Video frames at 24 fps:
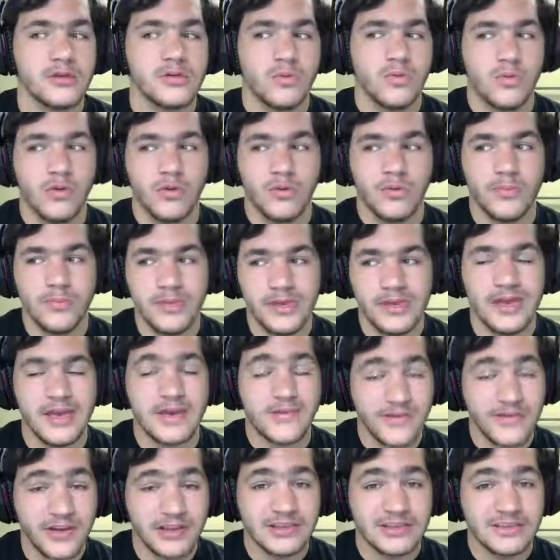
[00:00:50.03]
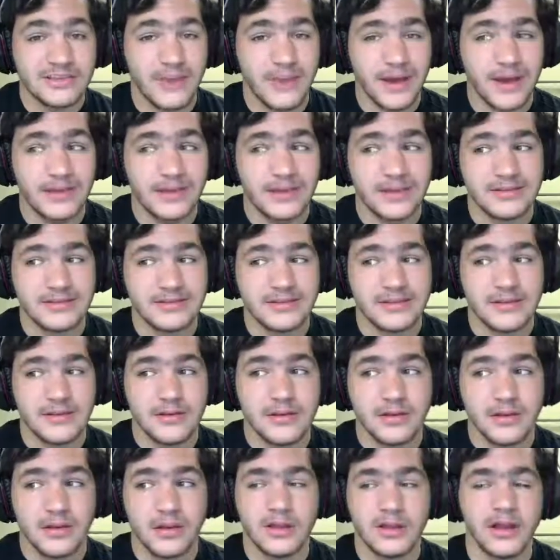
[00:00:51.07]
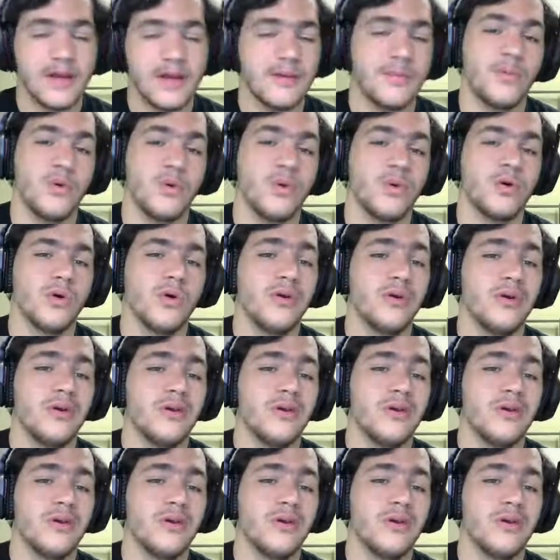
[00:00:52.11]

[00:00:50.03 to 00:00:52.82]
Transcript: will be affected by this a lot more,